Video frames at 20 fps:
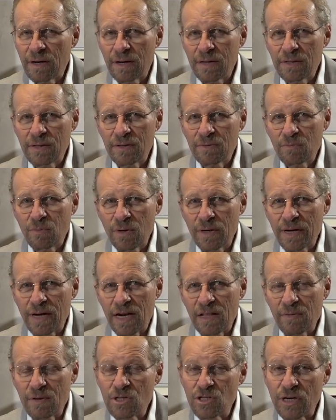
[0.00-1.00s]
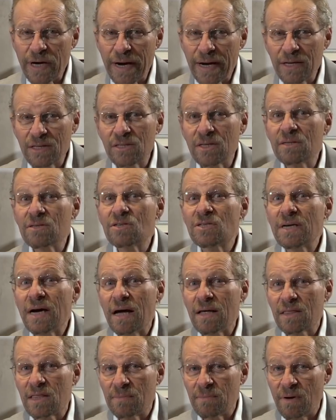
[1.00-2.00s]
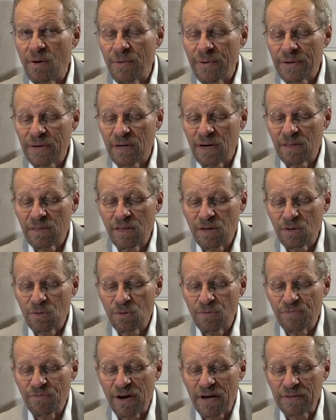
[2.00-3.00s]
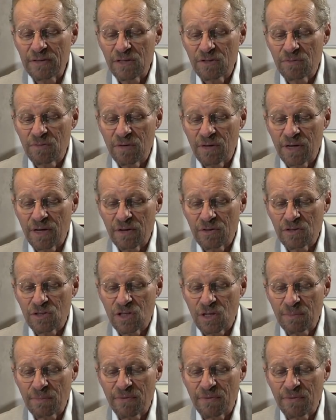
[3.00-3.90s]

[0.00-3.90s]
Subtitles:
and we'll get into giants in South America, and I think you'll find this really interesting.